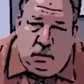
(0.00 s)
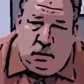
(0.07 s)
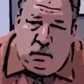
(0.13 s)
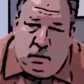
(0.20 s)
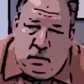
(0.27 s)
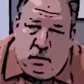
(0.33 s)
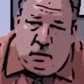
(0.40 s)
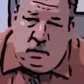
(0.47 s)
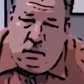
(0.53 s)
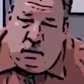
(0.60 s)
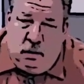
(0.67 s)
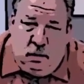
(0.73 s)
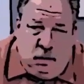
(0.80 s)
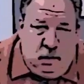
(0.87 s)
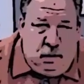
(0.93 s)
Well, you're not
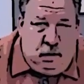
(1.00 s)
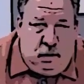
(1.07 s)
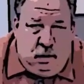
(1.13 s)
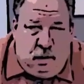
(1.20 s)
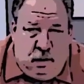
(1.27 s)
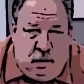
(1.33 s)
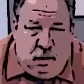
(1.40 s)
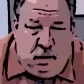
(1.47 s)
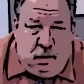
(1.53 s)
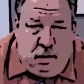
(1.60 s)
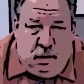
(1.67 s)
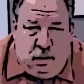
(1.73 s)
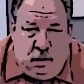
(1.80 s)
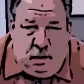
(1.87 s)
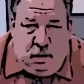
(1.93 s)
going to get
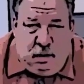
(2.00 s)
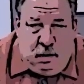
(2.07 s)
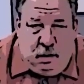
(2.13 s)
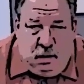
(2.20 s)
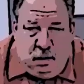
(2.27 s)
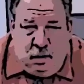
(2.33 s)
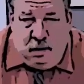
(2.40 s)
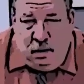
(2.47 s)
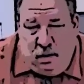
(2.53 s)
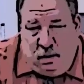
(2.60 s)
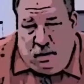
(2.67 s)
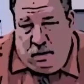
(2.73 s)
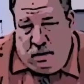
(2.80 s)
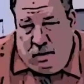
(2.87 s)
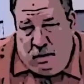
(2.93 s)
compensated. Of course
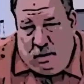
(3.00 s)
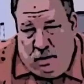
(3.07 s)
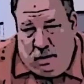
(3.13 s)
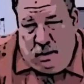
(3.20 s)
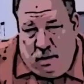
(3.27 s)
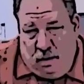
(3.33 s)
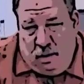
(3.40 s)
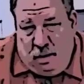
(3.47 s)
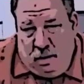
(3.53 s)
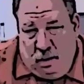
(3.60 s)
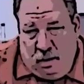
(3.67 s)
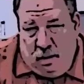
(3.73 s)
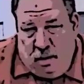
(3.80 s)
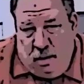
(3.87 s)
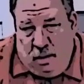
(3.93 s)
not. I'm Harry
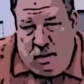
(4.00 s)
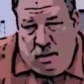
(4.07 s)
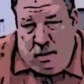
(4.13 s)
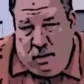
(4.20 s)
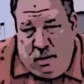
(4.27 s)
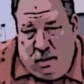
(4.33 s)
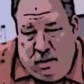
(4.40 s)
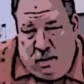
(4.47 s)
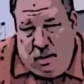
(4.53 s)
Higby. You should feel